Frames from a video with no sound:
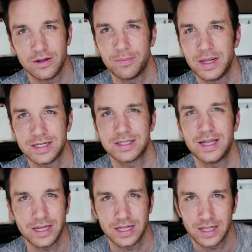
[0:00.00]
made a
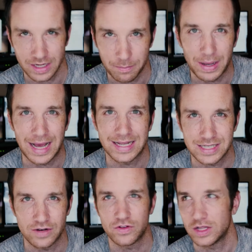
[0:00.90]
stake in like a
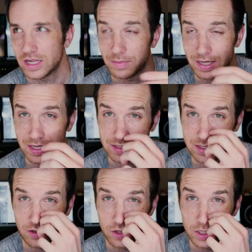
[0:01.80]
positive claim
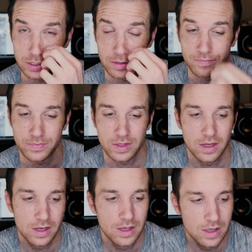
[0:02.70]
against theism.
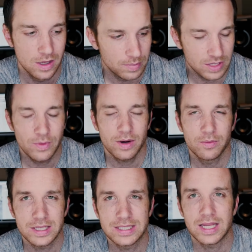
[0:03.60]
But then when I
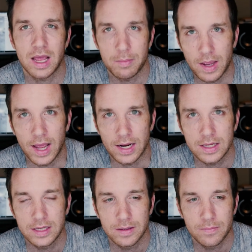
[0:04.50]
really sat
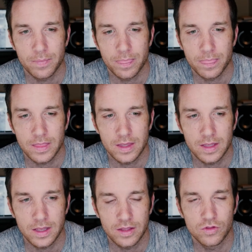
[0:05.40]
back,
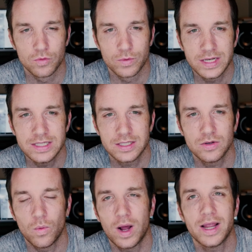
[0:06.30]
and the
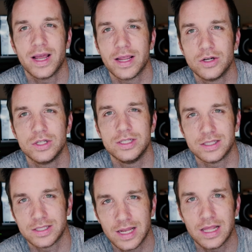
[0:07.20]
reason why I couldn't
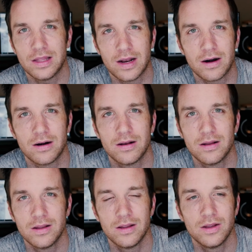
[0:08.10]
stay there
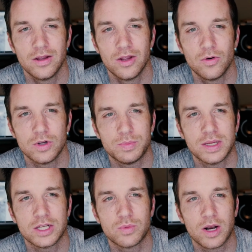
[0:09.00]
was
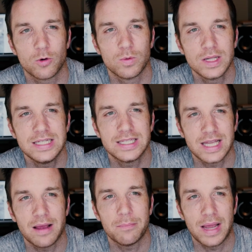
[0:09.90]
because when I really
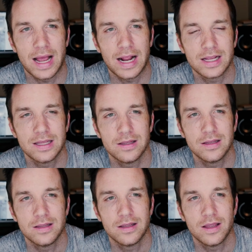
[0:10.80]
sat back
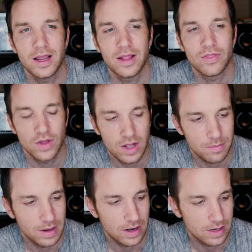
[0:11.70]
and thought
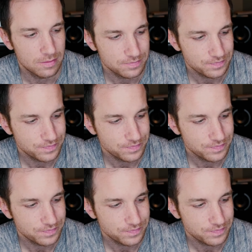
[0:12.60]
about it,